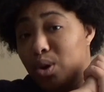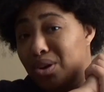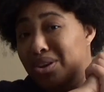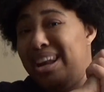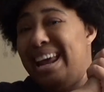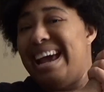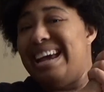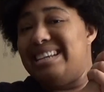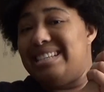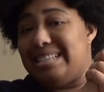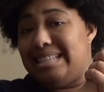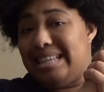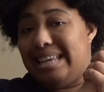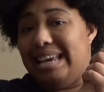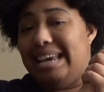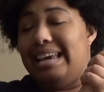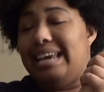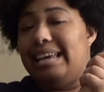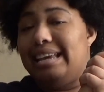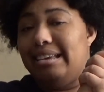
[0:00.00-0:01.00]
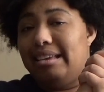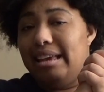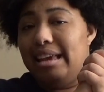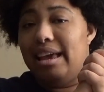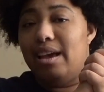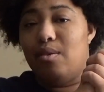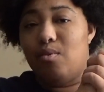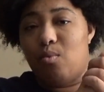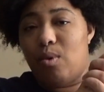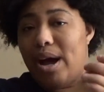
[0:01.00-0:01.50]
real nicely
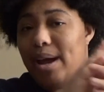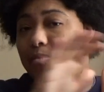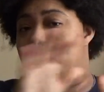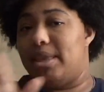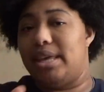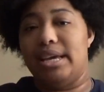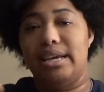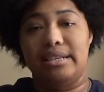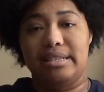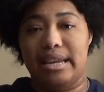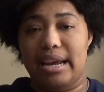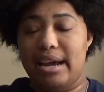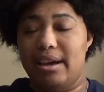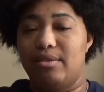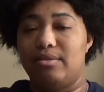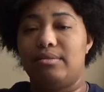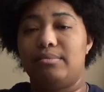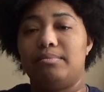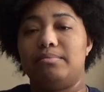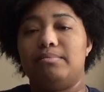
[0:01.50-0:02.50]
and wipe things down.